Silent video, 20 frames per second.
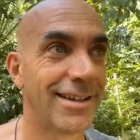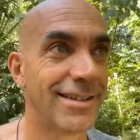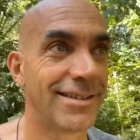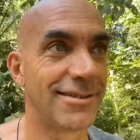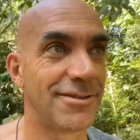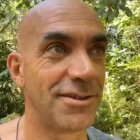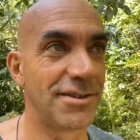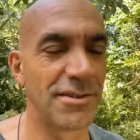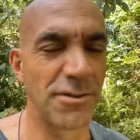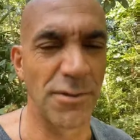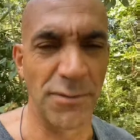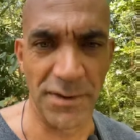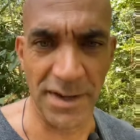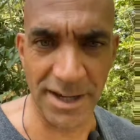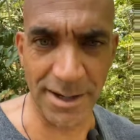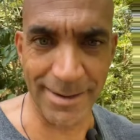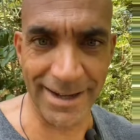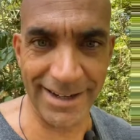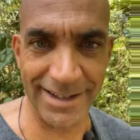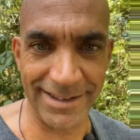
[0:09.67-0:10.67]
Did you think
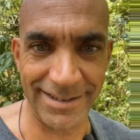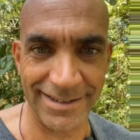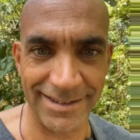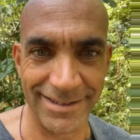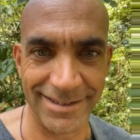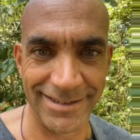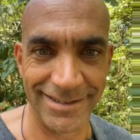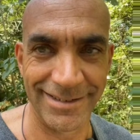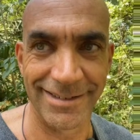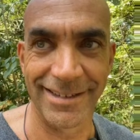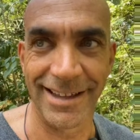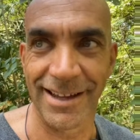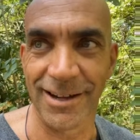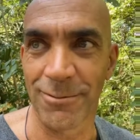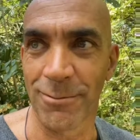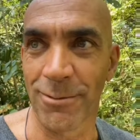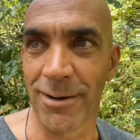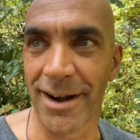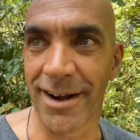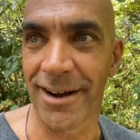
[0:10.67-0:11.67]
about it? Like,
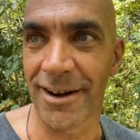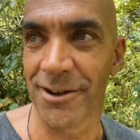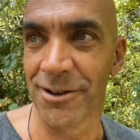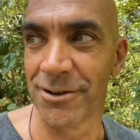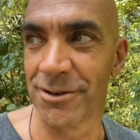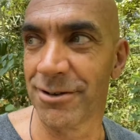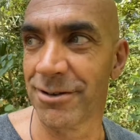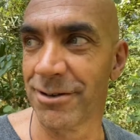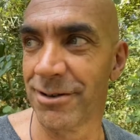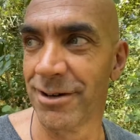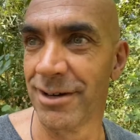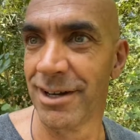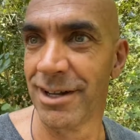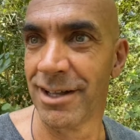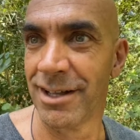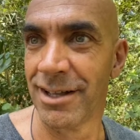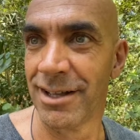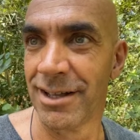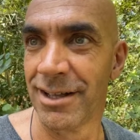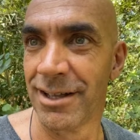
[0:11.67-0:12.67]
why are you
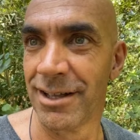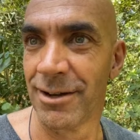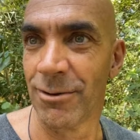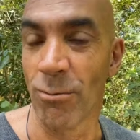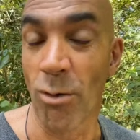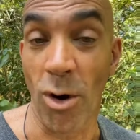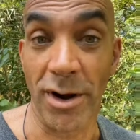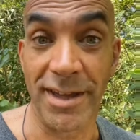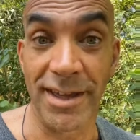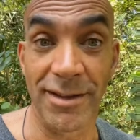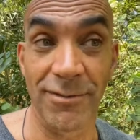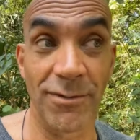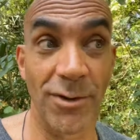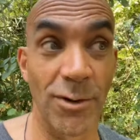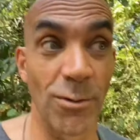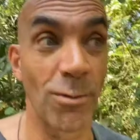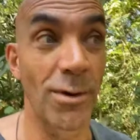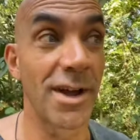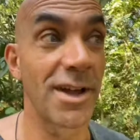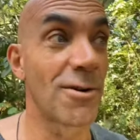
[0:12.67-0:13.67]
walking the
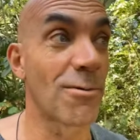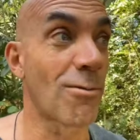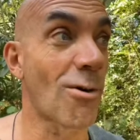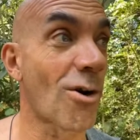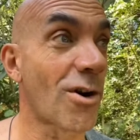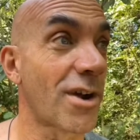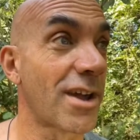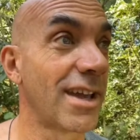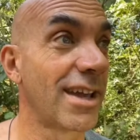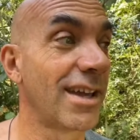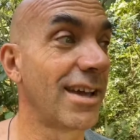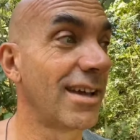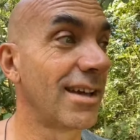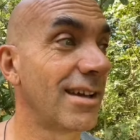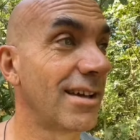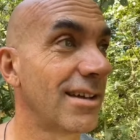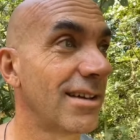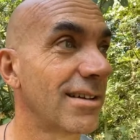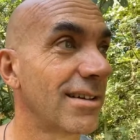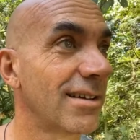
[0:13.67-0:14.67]
way you're walking?
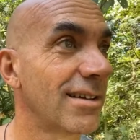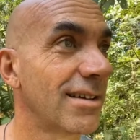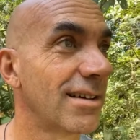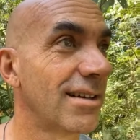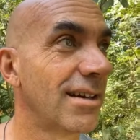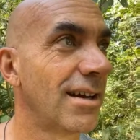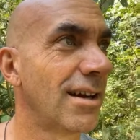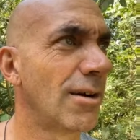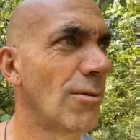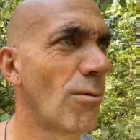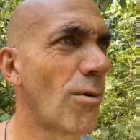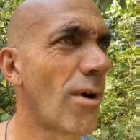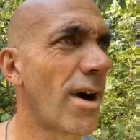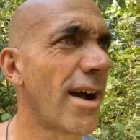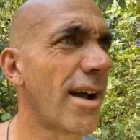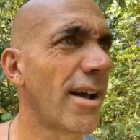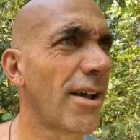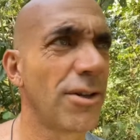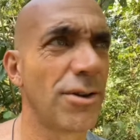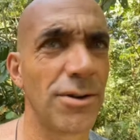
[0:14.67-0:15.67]
Why
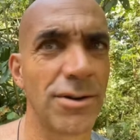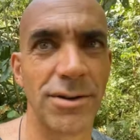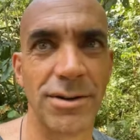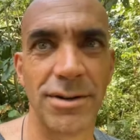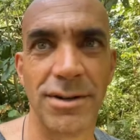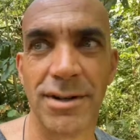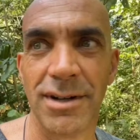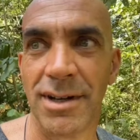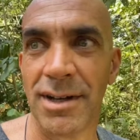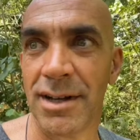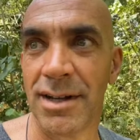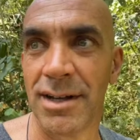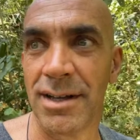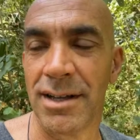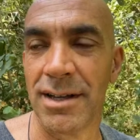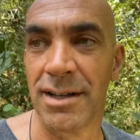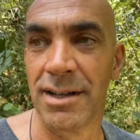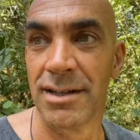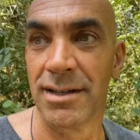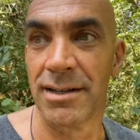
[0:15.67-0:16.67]
are you,
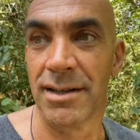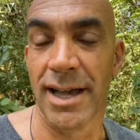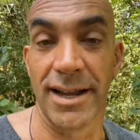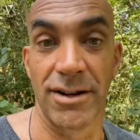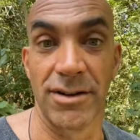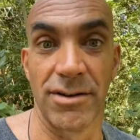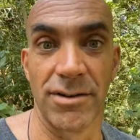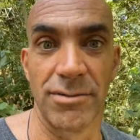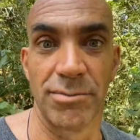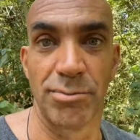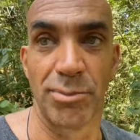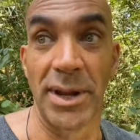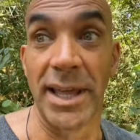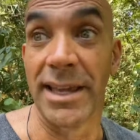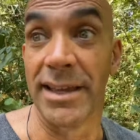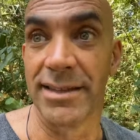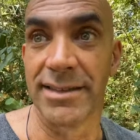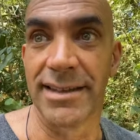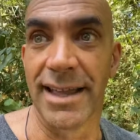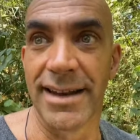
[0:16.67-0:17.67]
I don't know,
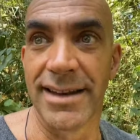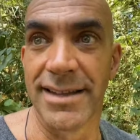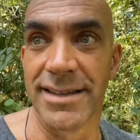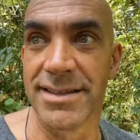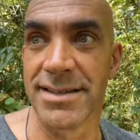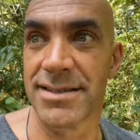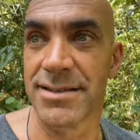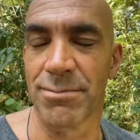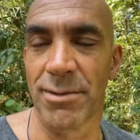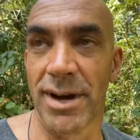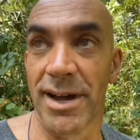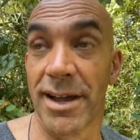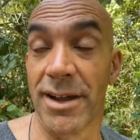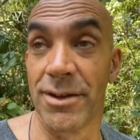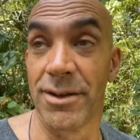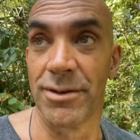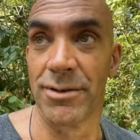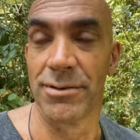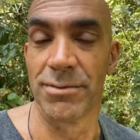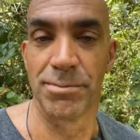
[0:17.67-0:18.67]
playing tennis? Why are
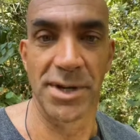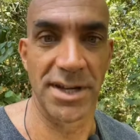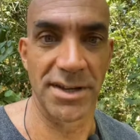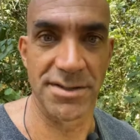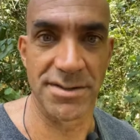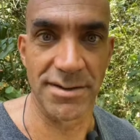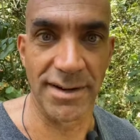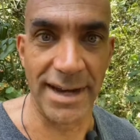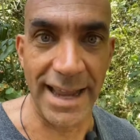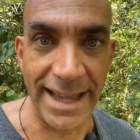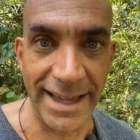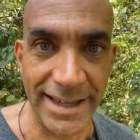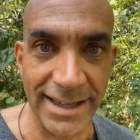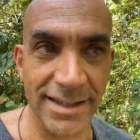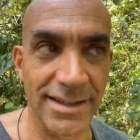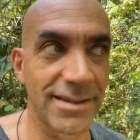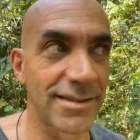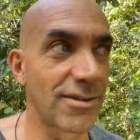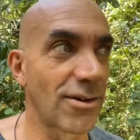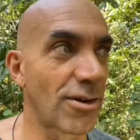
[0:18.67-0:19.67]
you? Because you like
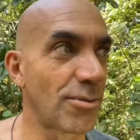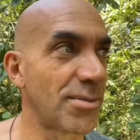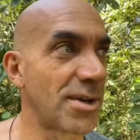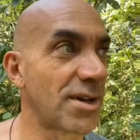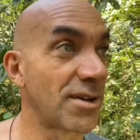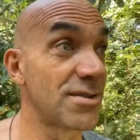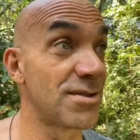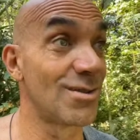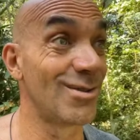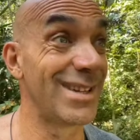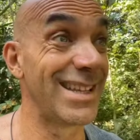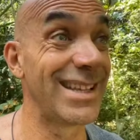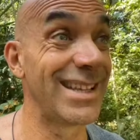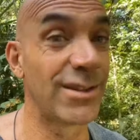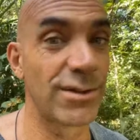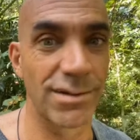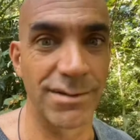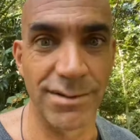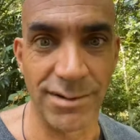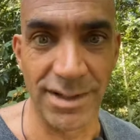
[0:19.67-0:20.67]
it or because you need
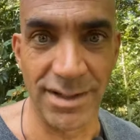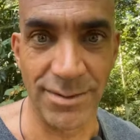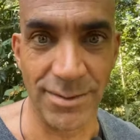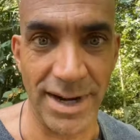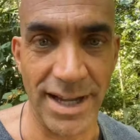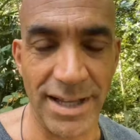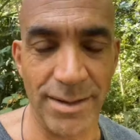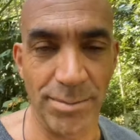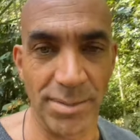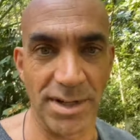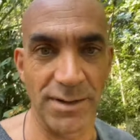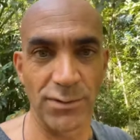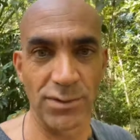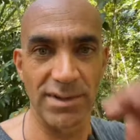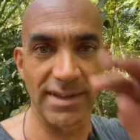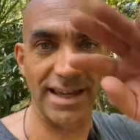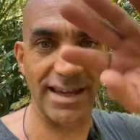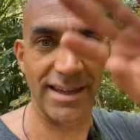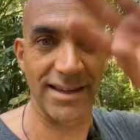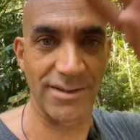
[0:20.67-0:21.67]
to do it, right? But if you
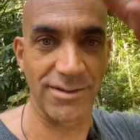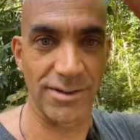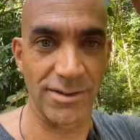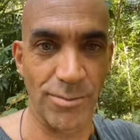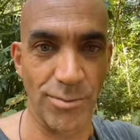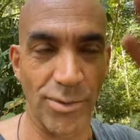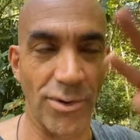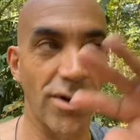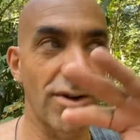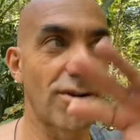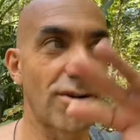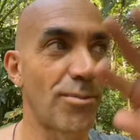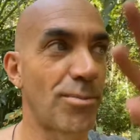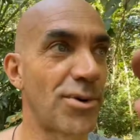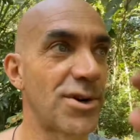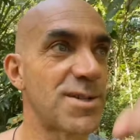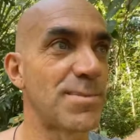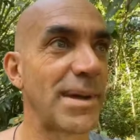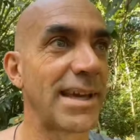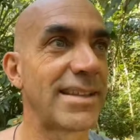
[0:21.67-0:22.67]
take it on a broader
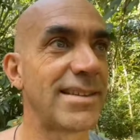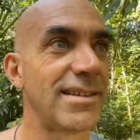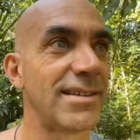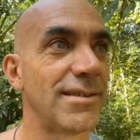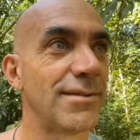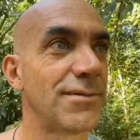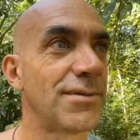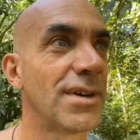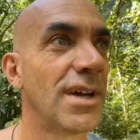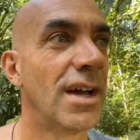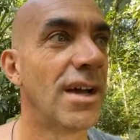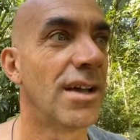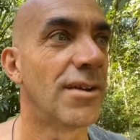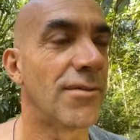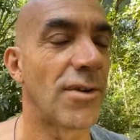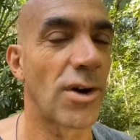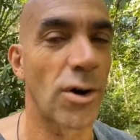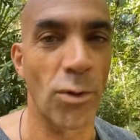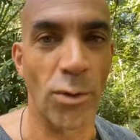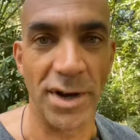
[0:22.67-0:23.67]
perspective,
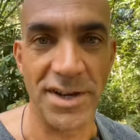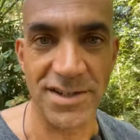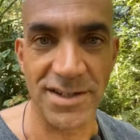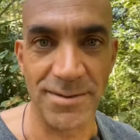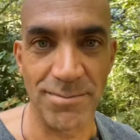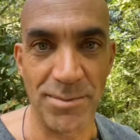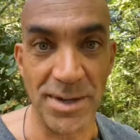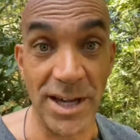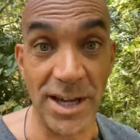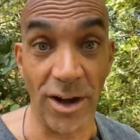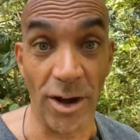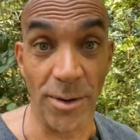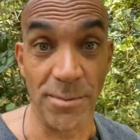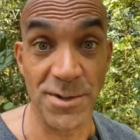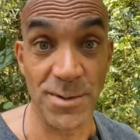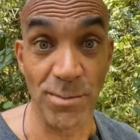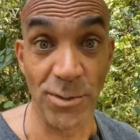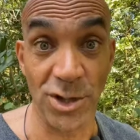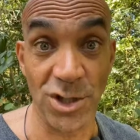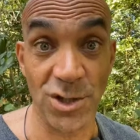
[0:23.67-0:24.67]
the question
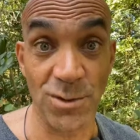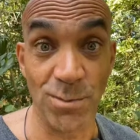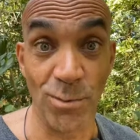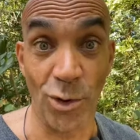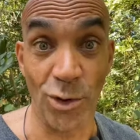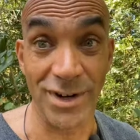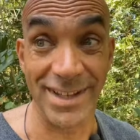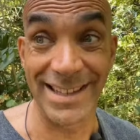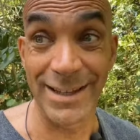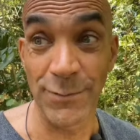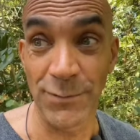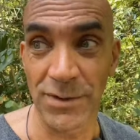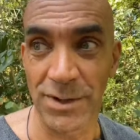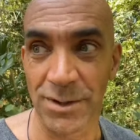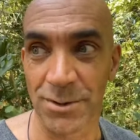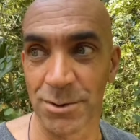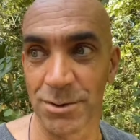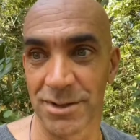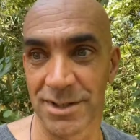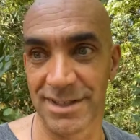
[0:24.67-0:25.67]
becomes much more
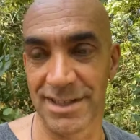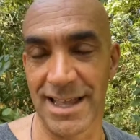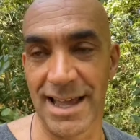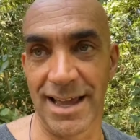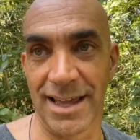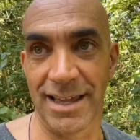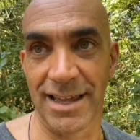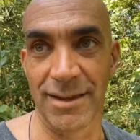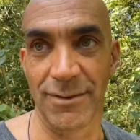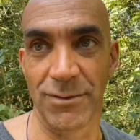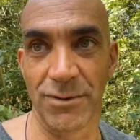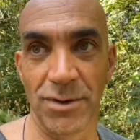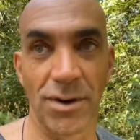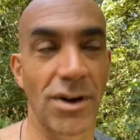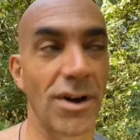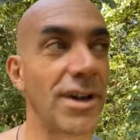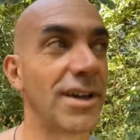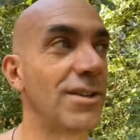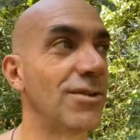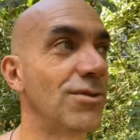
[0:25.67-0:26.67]
difficult. Like, if you're
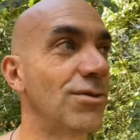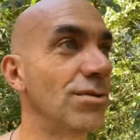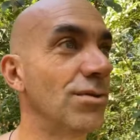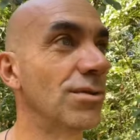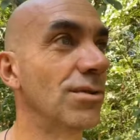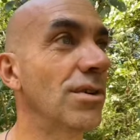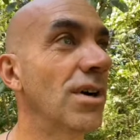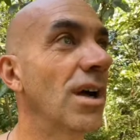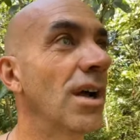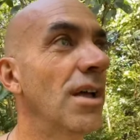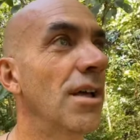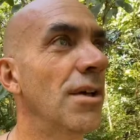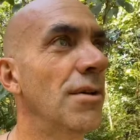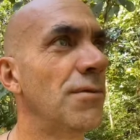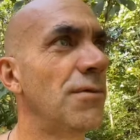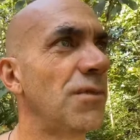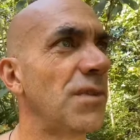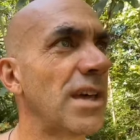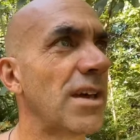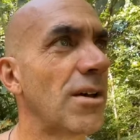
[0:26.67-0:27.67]
going to
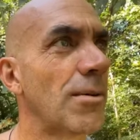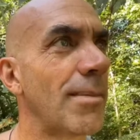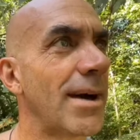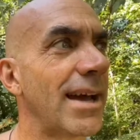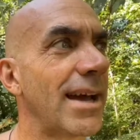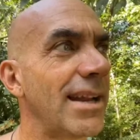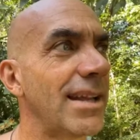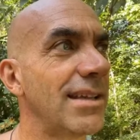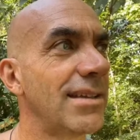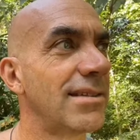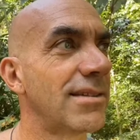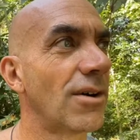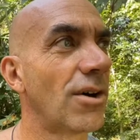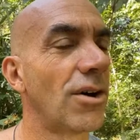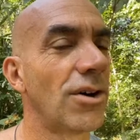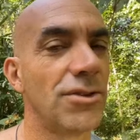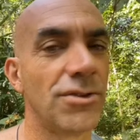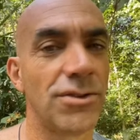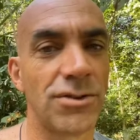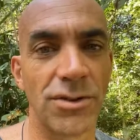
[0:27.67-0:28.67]
think about it
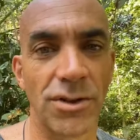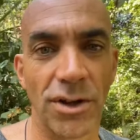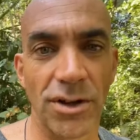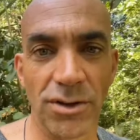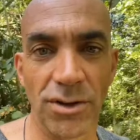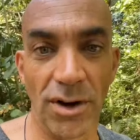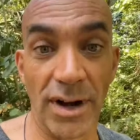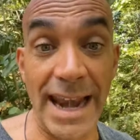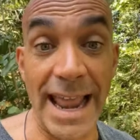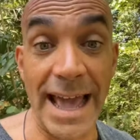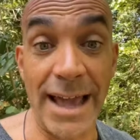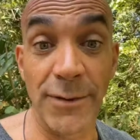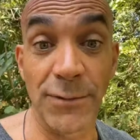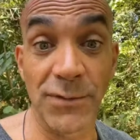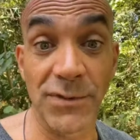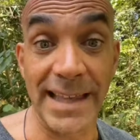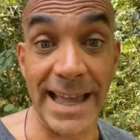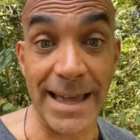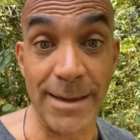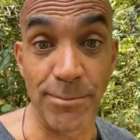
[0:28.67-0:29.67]
on your
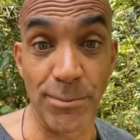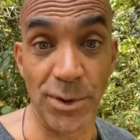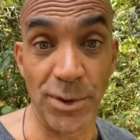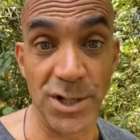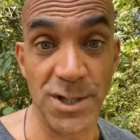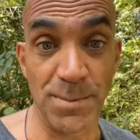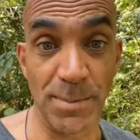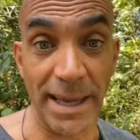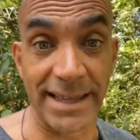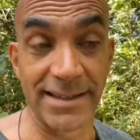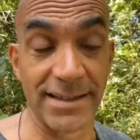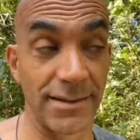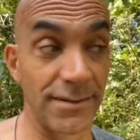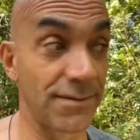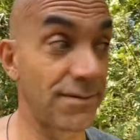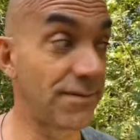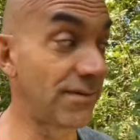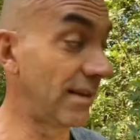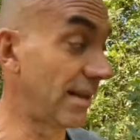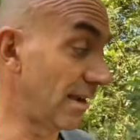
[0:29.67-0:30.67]
lifetime
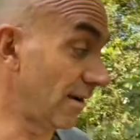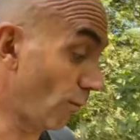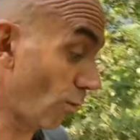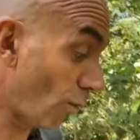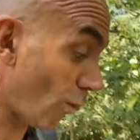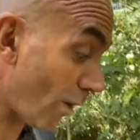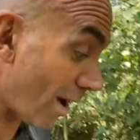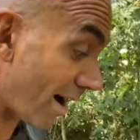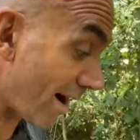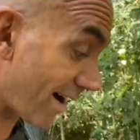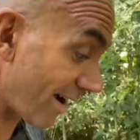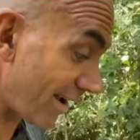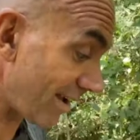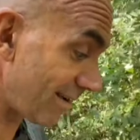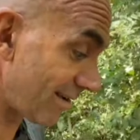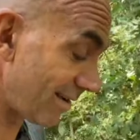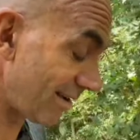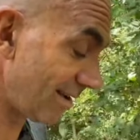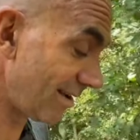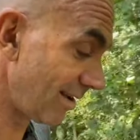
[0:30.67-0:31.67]
perspective, like why,
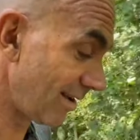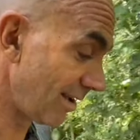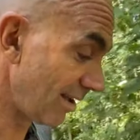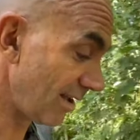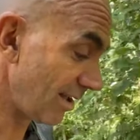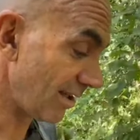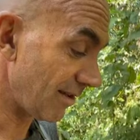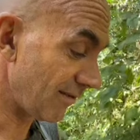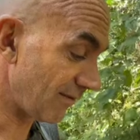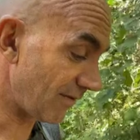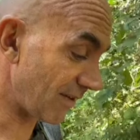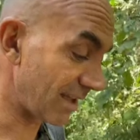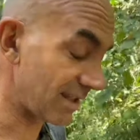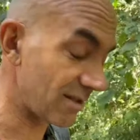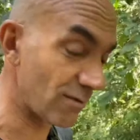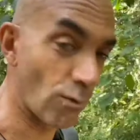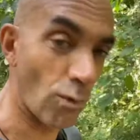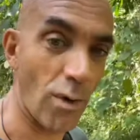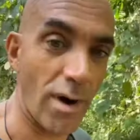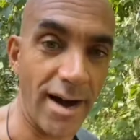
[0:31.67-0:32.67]

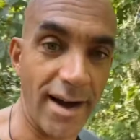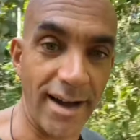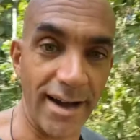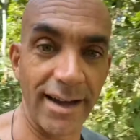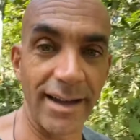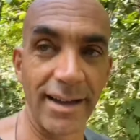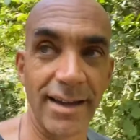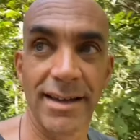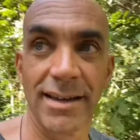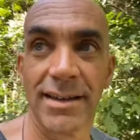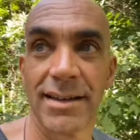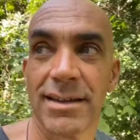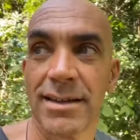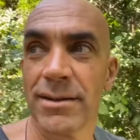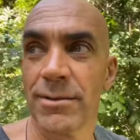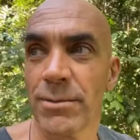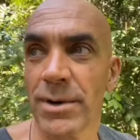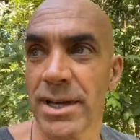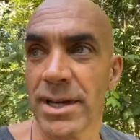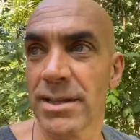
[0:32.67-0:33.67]
then why,
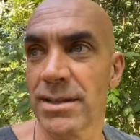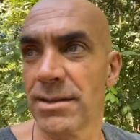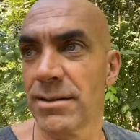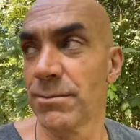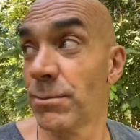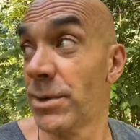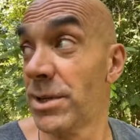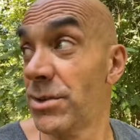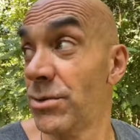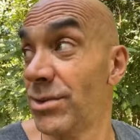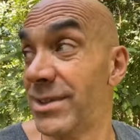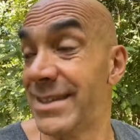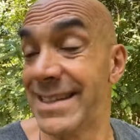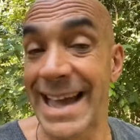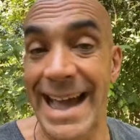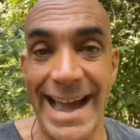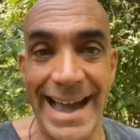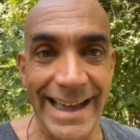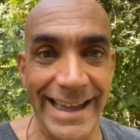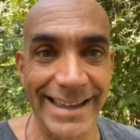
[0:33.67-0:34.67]
what, when you
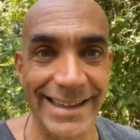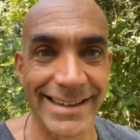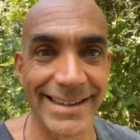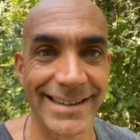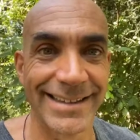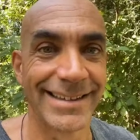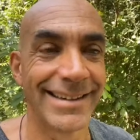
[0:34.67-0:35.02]
die,